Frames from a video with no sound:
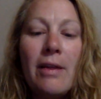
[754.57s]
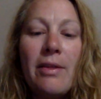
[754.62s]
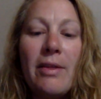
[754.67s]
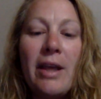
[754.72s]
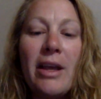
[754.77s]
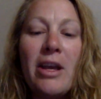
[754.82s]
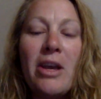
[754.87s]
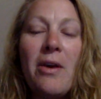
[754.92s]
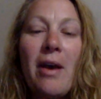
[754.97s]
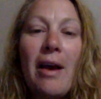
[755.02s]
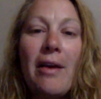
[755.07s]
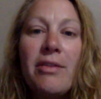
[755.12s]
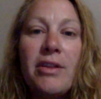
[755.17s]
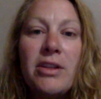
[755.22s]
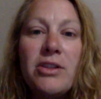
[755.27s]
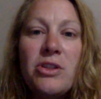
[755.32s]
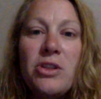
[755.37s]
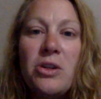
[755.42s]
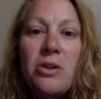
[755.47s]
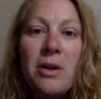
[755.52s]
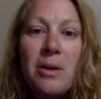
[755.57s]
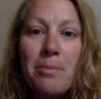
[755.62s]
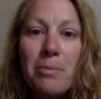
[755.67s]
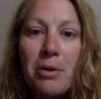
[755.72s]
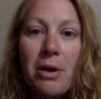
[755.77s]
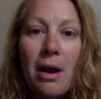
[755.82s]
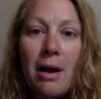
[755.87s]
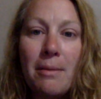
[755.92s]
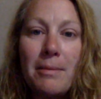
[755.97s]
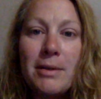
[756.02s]
that you have the student
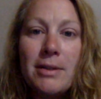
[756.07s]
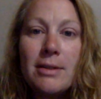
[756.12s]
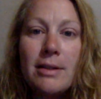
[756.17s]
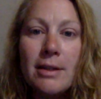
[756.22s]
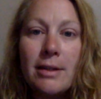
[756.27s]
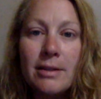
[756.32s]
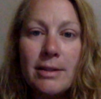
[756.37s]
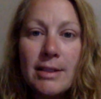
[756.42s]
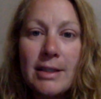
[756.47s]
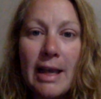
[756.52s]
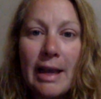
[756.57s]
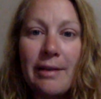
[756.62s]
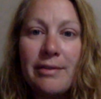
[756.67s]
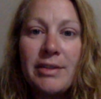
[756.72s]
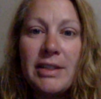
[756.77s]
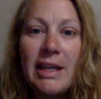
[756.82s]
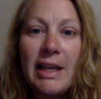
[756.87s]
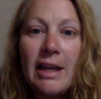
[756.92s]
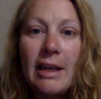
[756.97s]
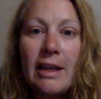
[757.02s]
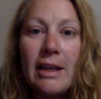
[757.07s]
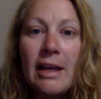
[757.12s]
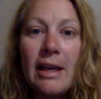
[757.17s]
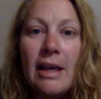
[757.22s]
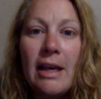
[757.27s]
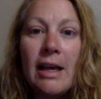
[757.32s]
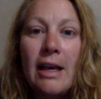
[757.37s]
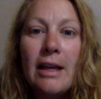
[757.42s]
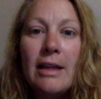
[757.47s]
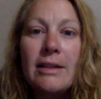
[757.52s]
promise their safety.
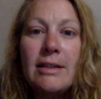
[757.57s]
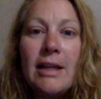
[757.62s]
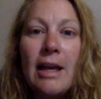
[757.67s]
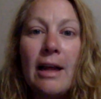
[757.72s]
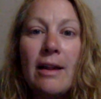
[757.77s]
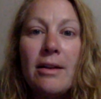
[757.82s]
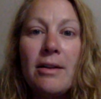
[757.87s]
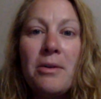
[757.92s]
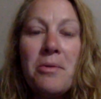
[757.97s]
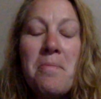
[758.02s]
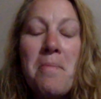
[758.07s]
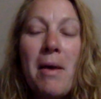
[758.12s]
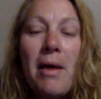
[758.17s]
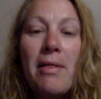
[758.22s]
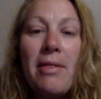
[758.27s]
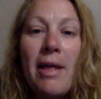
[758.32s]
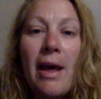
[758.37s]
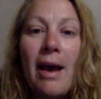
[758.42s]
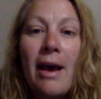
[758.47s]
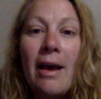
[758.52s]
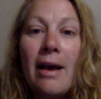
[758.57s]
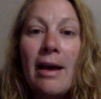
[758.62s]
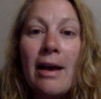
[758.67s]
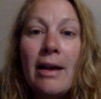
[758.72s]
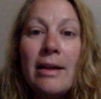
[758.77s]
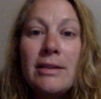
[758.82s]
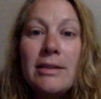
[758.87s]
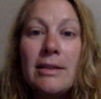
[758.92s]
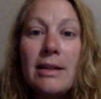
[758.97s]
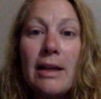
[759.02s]
Tell them
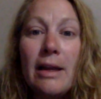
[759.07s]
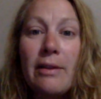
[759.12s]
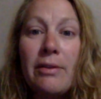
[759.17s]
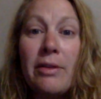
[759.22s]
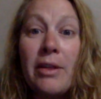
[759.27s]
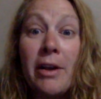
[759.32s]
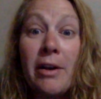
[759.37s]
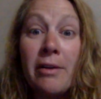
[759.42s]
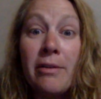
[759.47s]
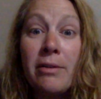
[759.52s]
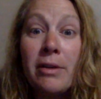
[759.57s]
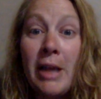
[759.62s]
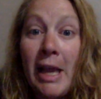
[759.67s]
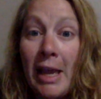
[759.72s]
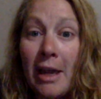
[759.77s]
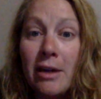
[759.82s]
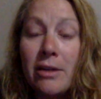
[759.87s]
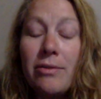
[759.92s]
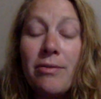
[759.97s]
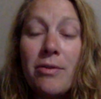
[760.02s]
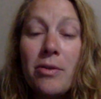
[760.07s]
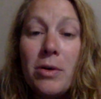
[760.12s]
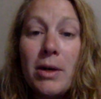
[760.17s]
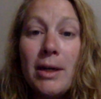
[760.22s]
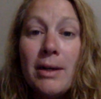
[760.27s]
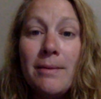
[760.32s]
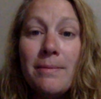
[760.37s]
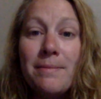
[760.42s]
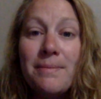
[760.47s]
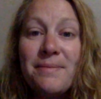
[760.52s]
that they're cared
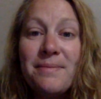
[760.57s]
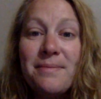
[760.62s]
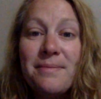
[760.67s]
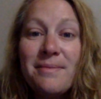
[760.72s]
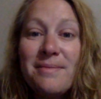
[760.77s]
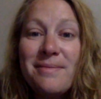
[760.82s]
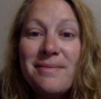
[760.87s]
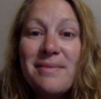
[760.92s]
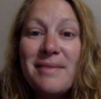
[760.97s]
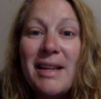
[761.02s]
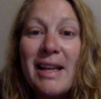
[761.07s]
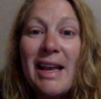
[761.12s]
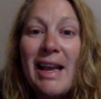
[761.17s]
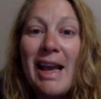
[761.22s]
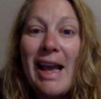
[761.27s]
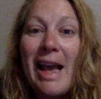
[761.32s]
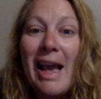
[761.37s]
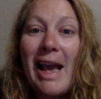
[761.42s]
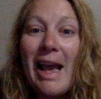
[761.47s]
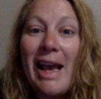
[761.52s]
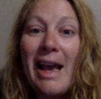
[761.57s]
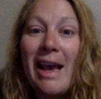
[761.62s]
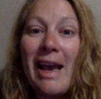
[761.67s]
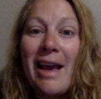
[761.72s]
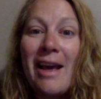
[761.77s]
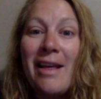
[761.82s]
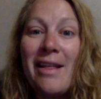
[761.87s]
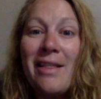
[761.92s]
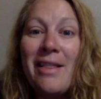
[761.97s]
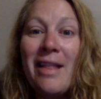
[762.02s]
for
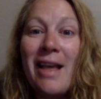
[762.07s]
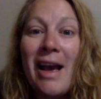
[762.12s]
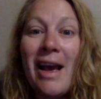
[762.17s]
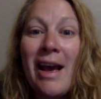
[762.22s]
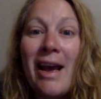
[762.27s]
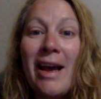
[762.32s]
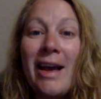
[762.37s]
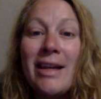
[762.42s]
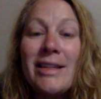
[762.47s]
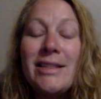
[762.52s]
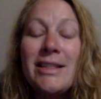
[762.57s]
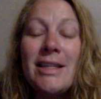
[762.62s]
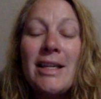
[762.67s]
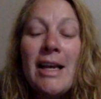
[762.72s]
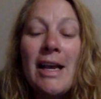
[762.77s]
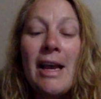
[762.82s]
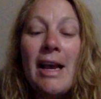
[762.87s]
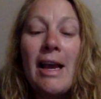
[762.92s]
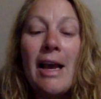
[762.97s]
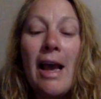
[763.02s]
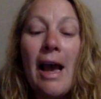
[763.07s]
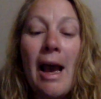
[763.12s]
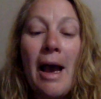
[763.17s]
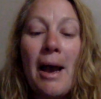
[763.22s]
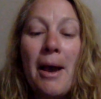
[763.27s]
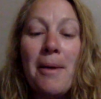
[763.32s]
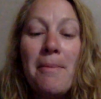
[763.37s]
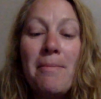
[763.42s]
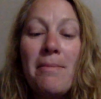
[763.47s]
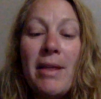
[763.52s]
and that
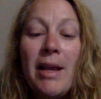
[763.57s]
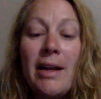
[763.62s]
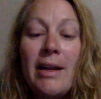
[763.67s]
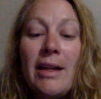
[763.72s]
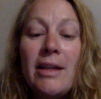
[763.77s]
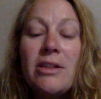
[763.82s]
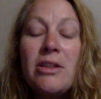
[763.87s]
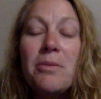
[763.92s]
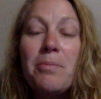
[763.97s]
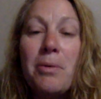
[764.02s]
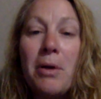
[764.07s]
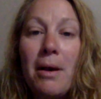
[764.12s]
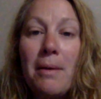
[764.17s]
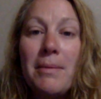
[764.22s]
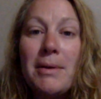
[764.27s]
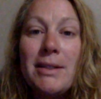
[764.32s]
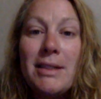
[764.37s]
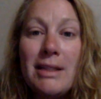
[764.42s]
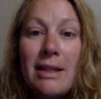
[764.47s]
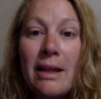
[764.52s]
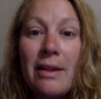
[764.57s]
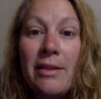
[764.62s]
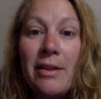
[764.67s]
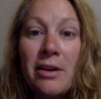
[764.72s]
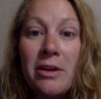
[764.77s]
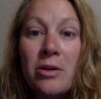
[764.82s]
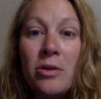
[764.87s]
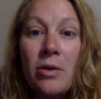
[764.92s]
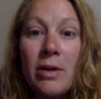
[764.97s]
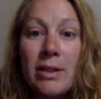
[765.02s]
they need to promise that
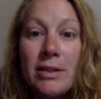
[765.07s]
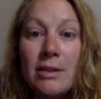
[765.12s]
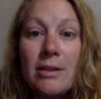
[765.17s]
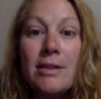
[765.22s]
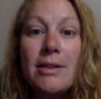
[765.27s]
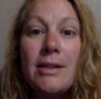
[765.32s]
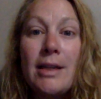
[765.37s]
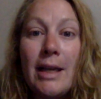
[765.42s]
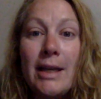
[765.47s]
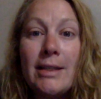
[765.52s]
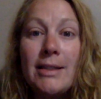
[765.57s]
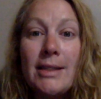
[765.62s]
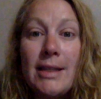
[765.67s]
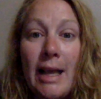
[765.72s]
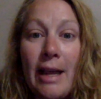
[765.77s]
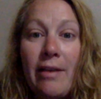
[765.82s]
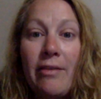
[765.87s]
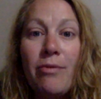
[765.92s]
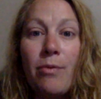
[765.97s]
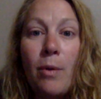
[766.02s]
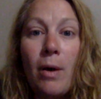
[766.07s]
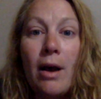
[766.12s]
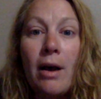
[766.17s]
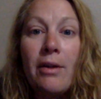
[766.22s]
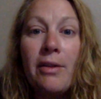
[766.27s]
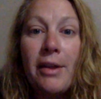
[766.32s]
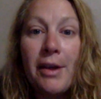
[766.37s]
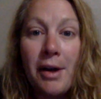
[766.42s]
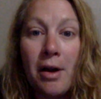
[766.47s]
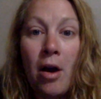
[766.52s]
they're going to stay safe
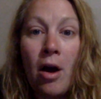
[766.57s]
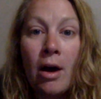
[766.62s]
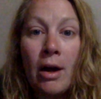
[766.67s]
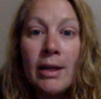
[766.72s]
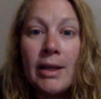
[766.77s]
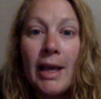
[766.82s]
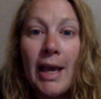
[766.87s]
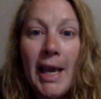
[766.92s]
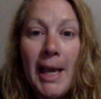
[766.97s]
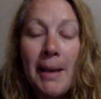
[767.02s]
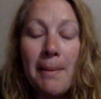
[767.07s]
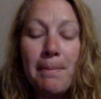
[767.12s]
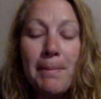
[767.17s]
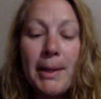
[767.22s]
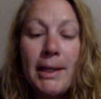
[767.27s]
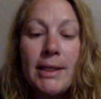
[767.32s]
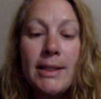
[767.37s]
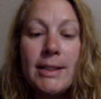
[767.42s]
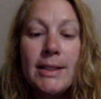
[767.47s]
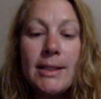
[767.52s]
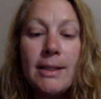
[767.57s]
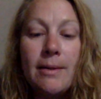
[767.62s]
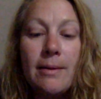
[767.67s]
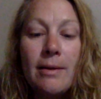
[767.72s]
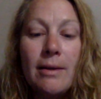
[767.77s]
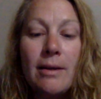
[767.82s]
while they're on campus.